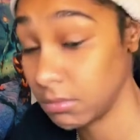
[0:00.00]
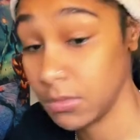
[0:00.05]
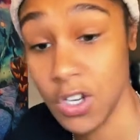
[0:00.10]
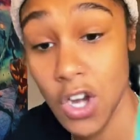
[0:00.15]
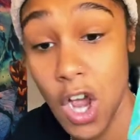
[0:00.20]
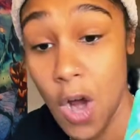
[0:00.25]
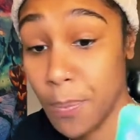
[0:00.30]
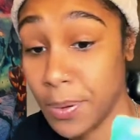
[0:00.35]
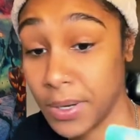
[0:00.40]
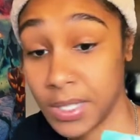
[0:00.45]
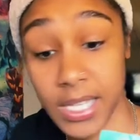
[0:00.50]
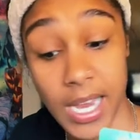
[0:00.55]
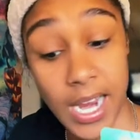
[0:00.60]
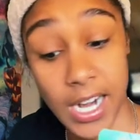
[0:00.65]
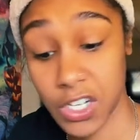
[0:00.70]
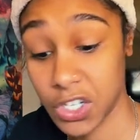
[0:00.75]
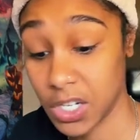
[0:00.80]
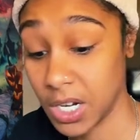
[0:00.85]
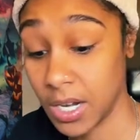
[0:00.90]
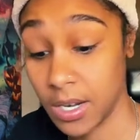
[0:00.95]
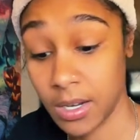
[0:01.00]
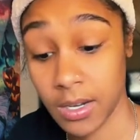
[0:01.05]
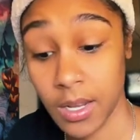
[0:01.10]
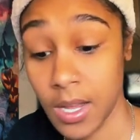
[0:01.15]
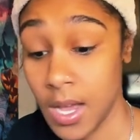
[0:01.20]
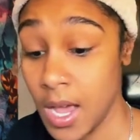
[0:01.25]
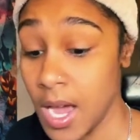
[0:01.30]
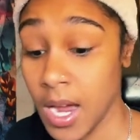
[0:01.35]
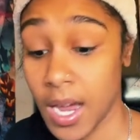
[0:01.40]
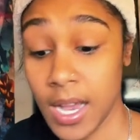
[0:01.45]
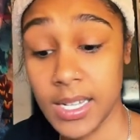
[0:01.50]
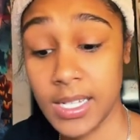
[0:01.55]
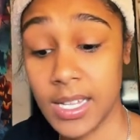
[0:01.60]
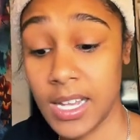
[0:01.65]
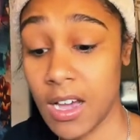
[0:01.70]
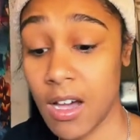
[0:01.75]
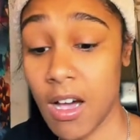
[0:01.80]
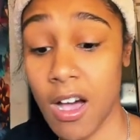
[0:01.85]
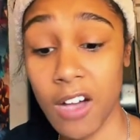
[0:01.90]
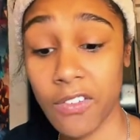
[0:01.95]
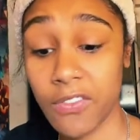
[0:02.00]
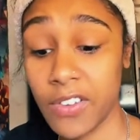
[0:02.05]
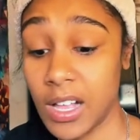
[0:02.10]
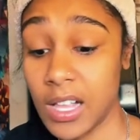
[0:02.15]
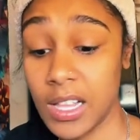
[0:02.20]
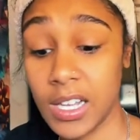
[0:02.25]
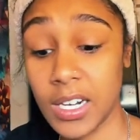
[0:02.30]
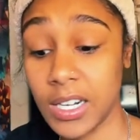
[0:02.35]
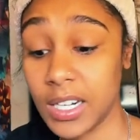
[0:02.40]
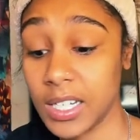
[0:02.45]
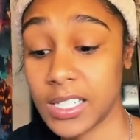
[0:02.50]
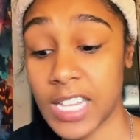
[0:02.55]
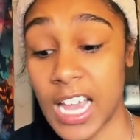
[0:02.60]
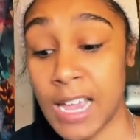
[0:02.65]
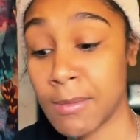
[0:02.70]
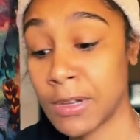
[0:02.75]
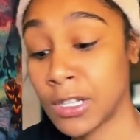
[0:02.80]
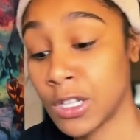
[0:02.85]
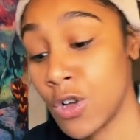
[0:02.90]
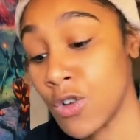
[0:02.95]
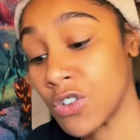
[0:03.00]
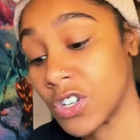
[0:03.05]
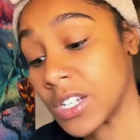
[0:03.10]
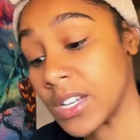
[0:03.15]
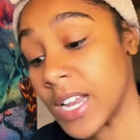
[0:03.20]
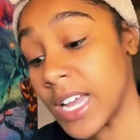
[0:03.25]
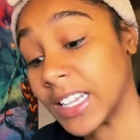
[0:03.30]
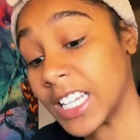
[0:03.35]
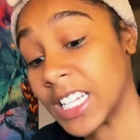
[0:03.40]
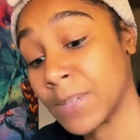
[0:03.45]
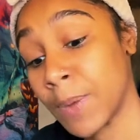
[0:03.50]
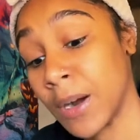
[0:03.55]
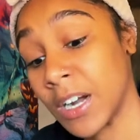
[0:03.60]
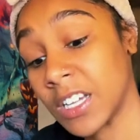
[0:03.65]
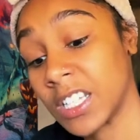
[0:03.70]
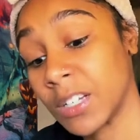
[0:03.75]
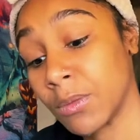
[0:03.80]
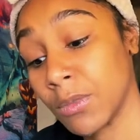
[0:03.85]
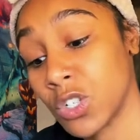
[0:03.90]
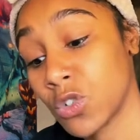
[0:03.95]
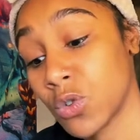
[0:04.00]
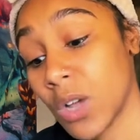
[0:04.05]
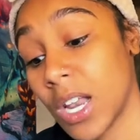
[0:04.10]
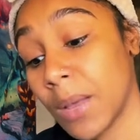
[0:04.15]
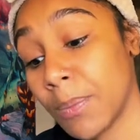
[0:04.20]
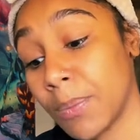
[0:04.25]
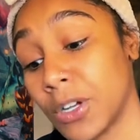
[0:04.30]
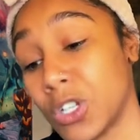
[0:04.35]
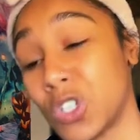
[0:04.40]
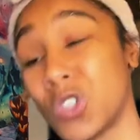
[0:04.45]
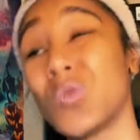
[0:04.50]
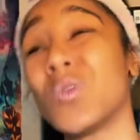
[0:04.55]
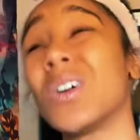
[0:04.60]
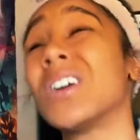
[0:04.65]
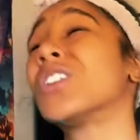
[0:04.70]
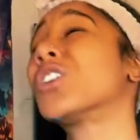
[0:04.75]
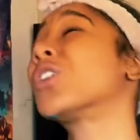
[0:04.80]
No protection. Because they all fell under the same illusion that this person was trying to put you